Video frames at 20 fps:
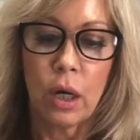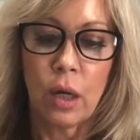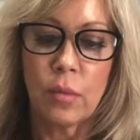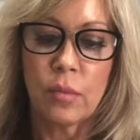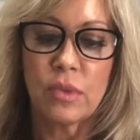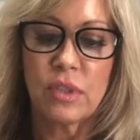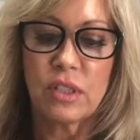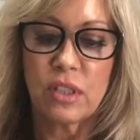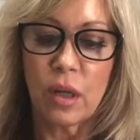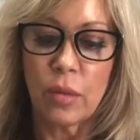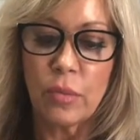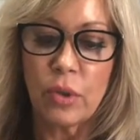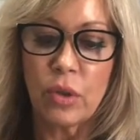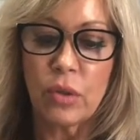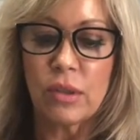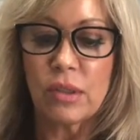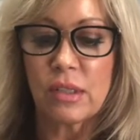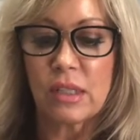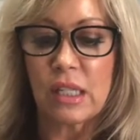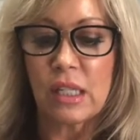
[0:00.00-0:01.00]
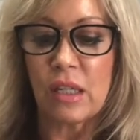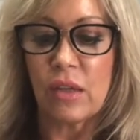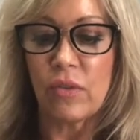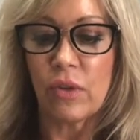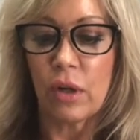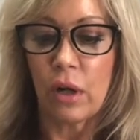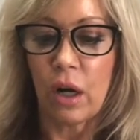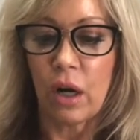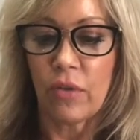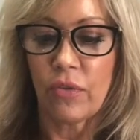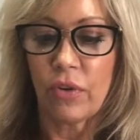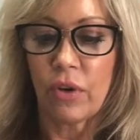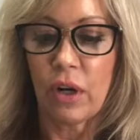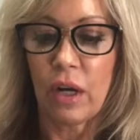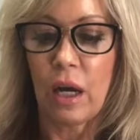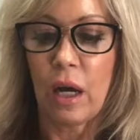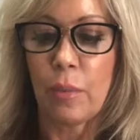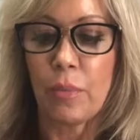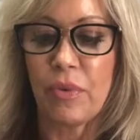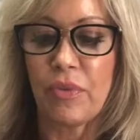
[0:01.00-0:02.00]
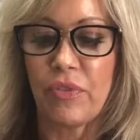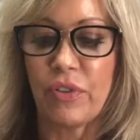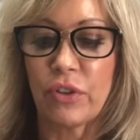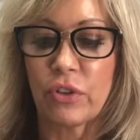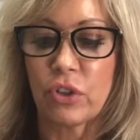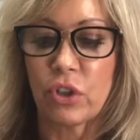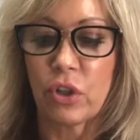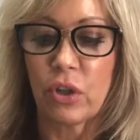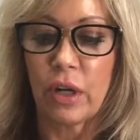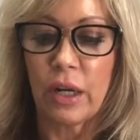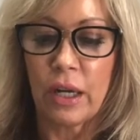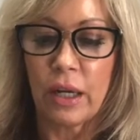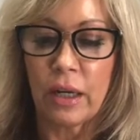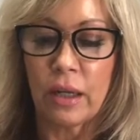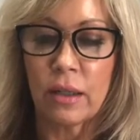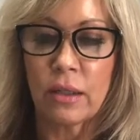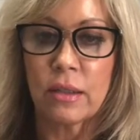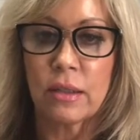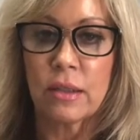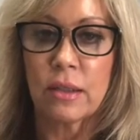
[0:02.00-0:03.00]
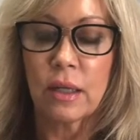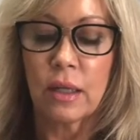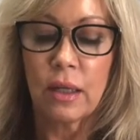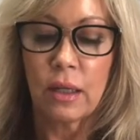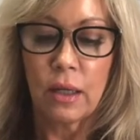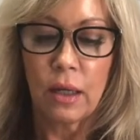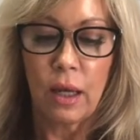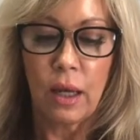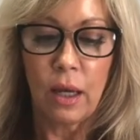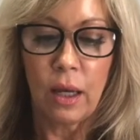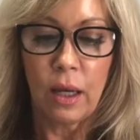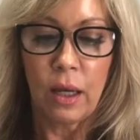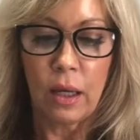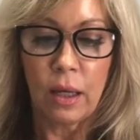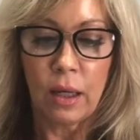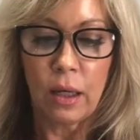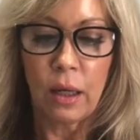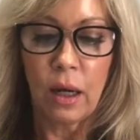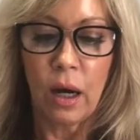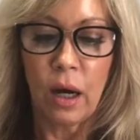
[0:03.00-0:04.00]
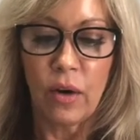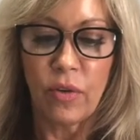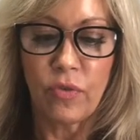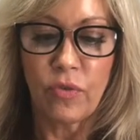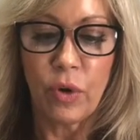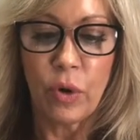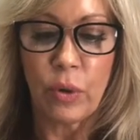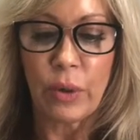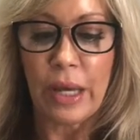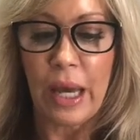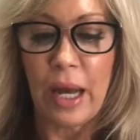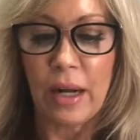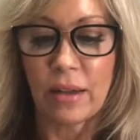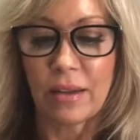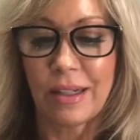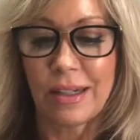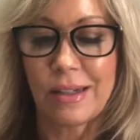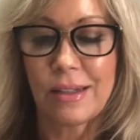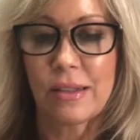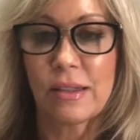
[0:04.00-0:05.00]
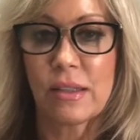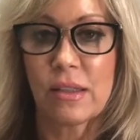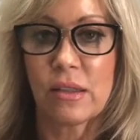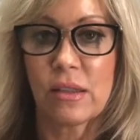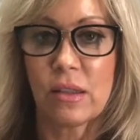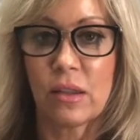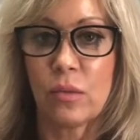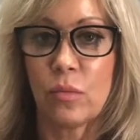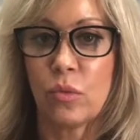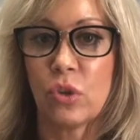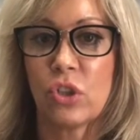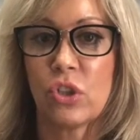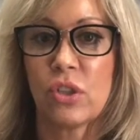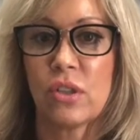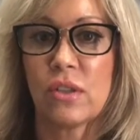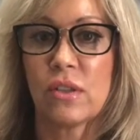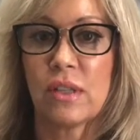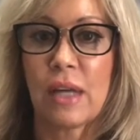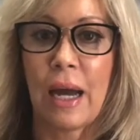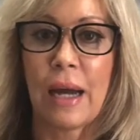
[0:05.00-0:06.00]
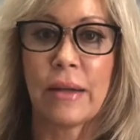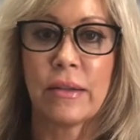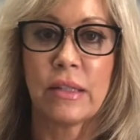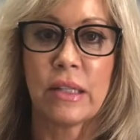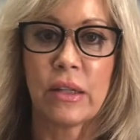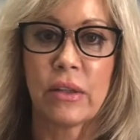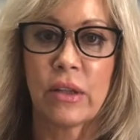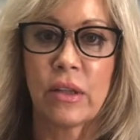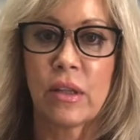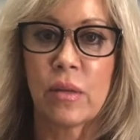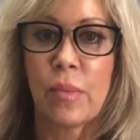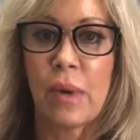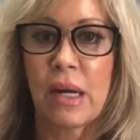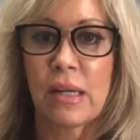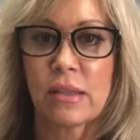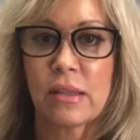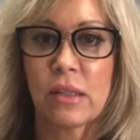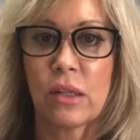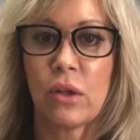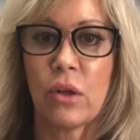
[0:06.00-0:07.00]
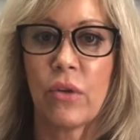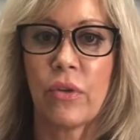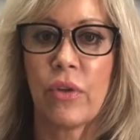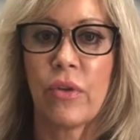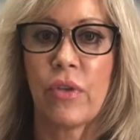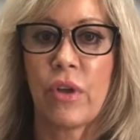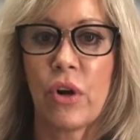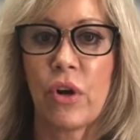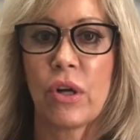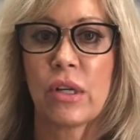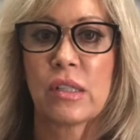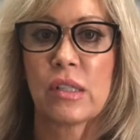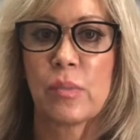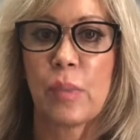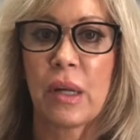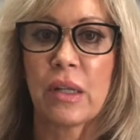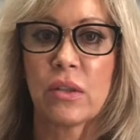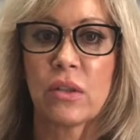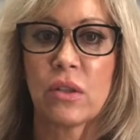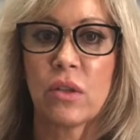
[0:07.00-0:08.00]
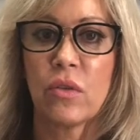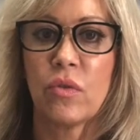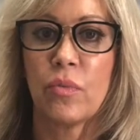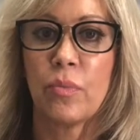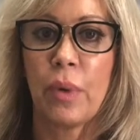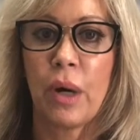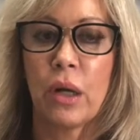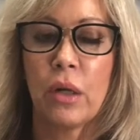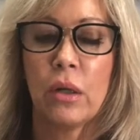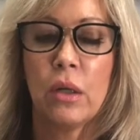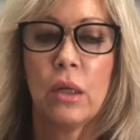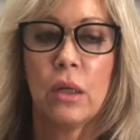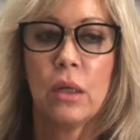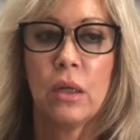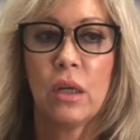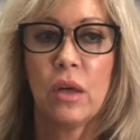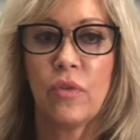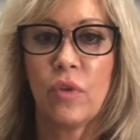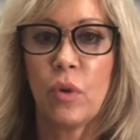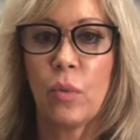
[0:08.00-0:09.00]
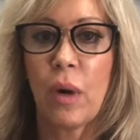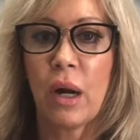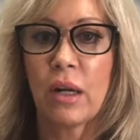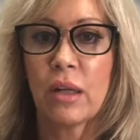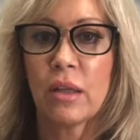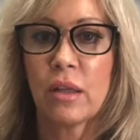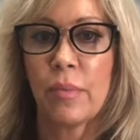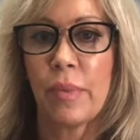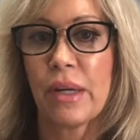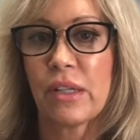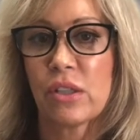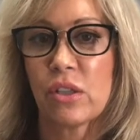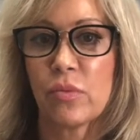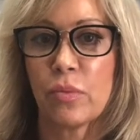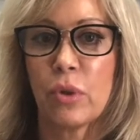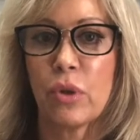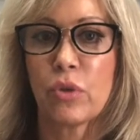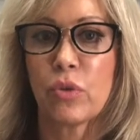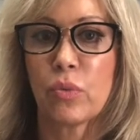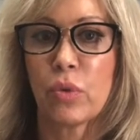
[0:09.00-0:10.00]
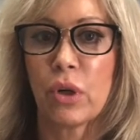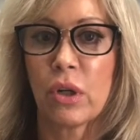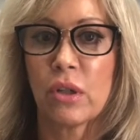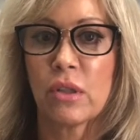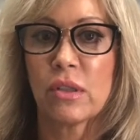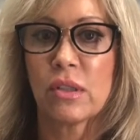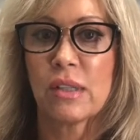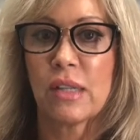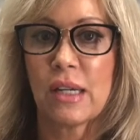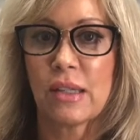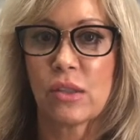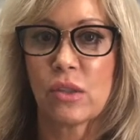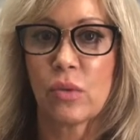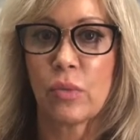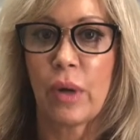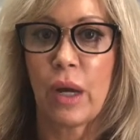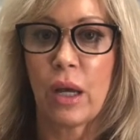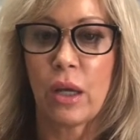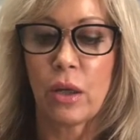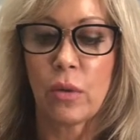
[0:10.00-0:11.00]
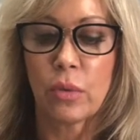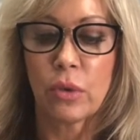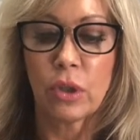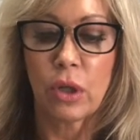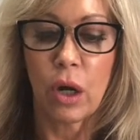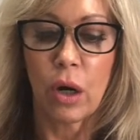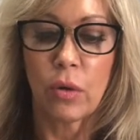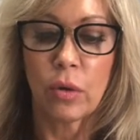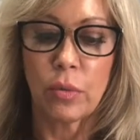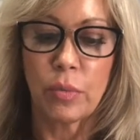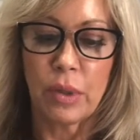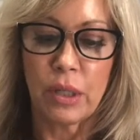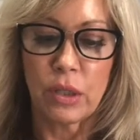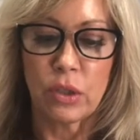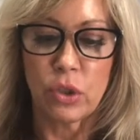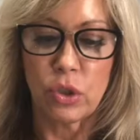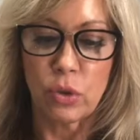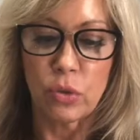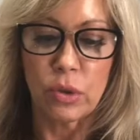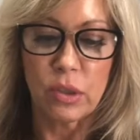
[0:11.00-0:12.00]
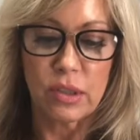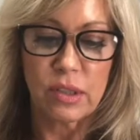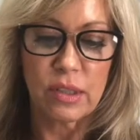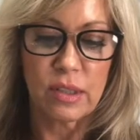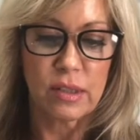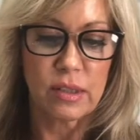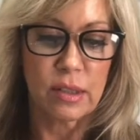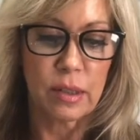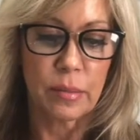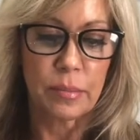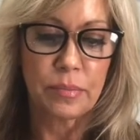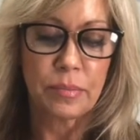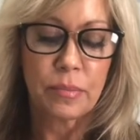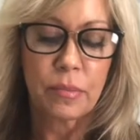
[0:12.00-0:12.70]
Some units even offer a HEPA filter and a photocatalytic system, which is ideally the best. I know that they're expensive, but if you wanted the best of both worlds, that's the way you would go, would be a dual system.